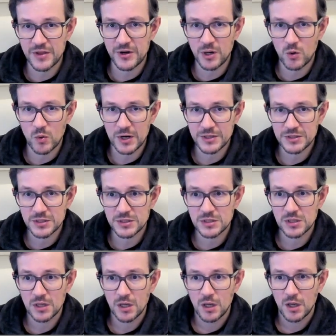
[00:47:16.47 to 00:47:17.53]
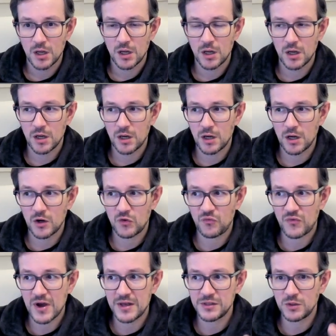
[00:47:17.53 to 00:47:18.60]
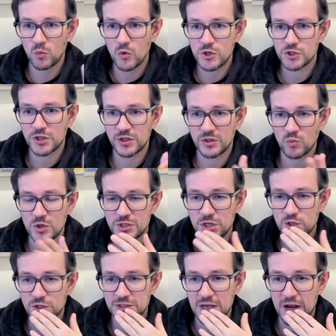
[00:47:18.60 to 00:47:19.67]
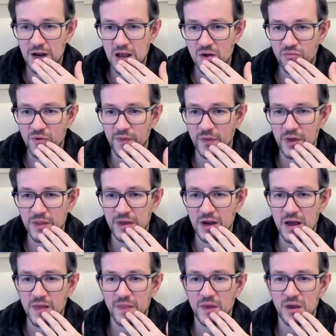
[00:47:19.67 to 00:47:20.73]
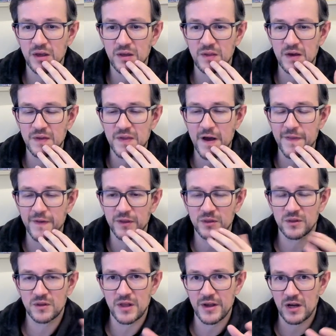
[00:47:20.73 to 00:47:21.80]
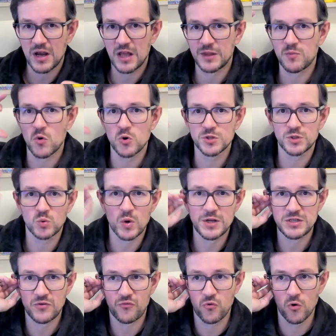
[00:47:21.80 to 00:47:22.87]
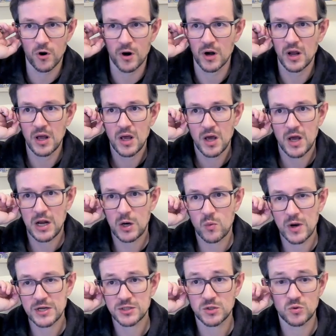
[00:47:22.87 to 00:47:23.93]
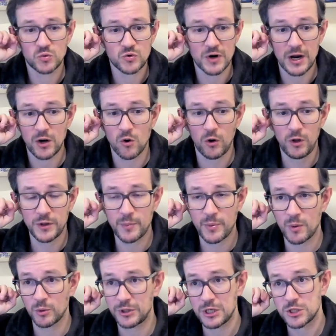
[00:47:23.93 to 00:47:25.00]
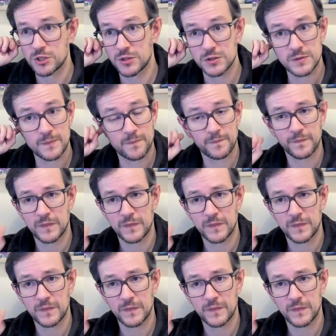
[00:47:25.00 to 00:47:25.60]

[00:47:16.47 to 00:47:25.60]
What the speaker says: 10 requests, finding which digit I have, and then I get another like at most 24 requests to try all the permutations.